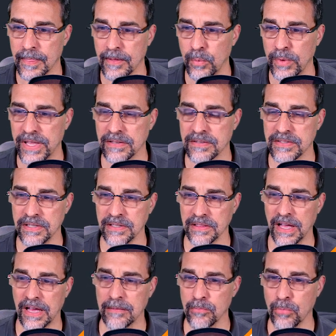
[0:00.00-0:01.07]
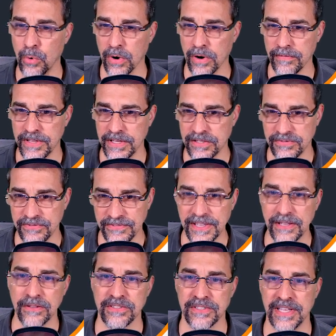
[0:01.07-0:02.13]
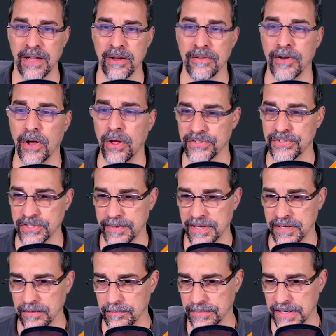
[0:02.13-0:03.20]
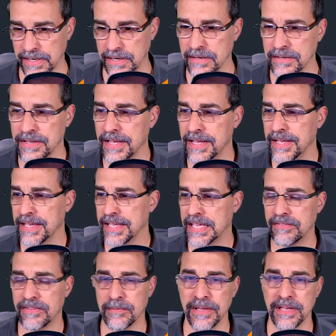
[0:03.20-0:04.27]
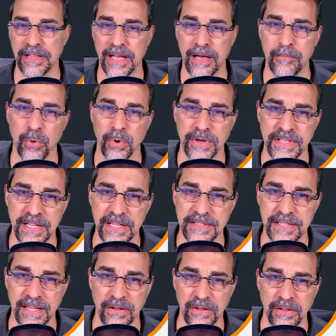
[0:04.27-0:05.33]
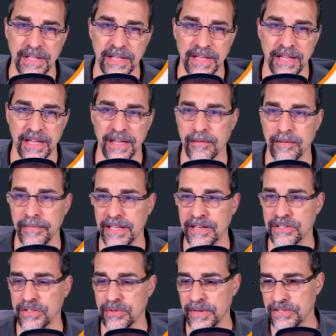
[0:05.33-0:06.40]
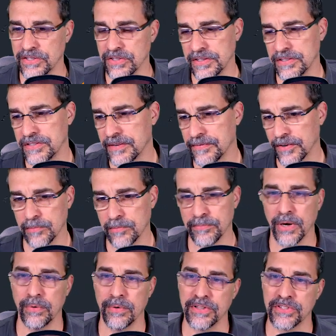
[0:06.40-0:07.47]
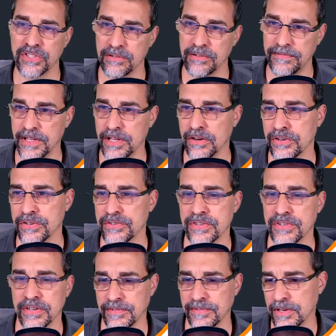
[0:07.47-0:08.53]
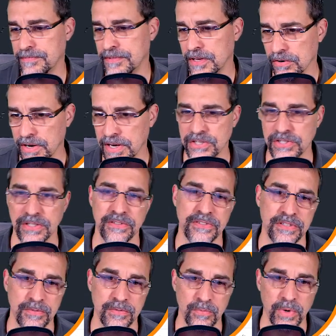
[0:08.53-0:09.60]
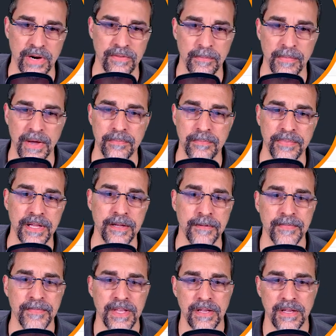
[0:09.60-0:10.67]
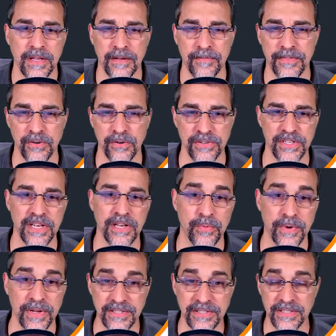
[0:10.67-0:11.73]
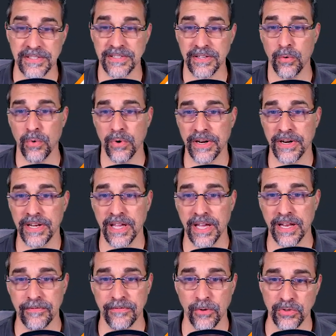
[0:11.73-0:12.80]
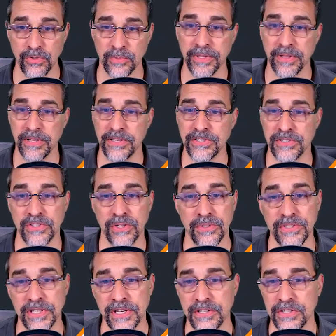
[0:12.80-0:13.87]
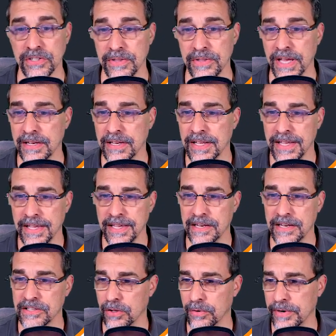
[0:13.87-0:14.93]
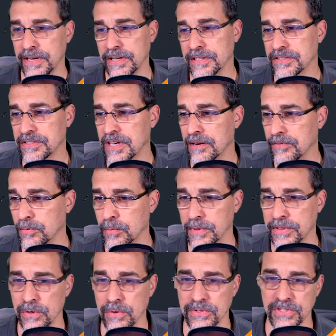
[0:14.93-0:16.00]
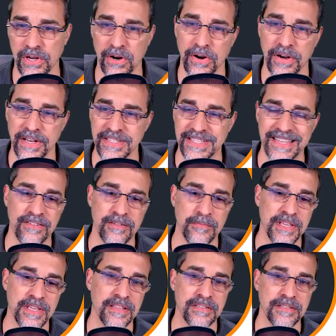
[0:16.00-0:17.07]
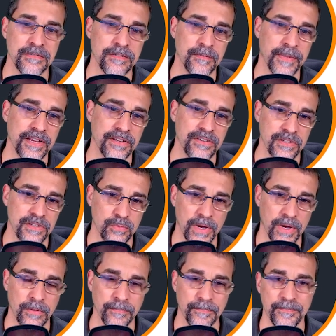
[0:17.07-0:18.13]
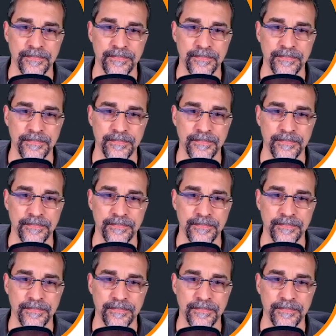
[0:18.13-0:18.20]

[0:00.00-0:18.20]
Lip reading: we can see a lot more of these fields now have also been completed, giving me a lot more detail into each of these different components, configurations, and whatever it might be. If there is any risks or any kind of vulnerabilities associated to that, it has already discovered what those are and is giving me this information as well.